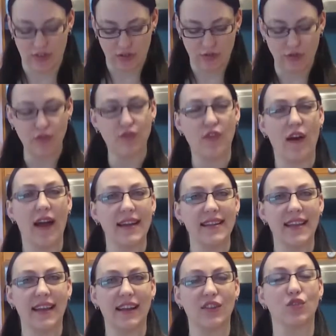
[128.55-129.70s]
So if you find
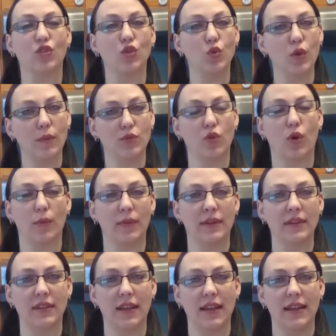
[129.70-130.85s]
that it's too
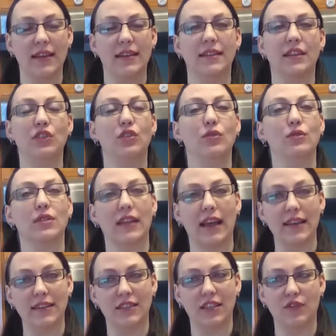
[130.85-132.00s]
absorbent, then use less.